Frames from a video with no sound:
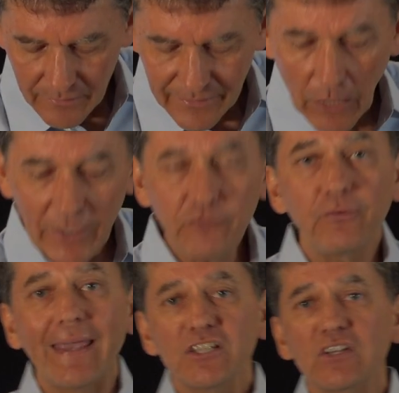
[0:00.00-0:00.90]
Now,
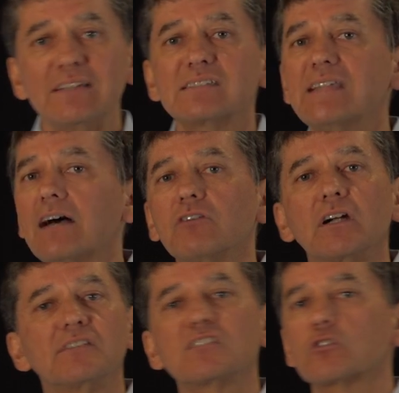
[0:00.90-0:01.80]
inflation is never
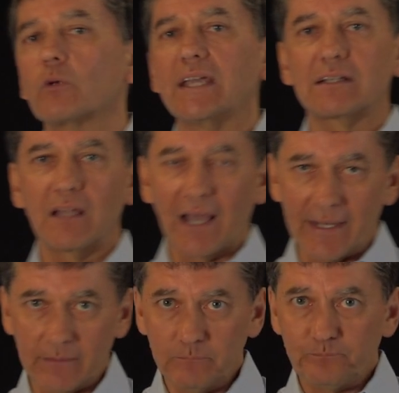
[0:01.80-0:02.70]
a straight line,